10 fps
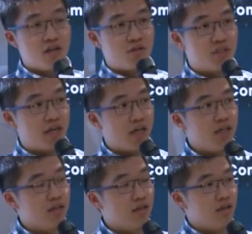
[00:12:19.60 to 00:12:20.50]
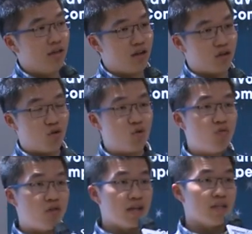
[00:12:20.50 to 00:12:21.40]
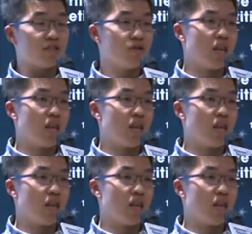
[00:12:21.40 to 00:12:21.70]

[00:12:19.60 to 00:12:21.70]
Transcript: Today, Go-Go van is the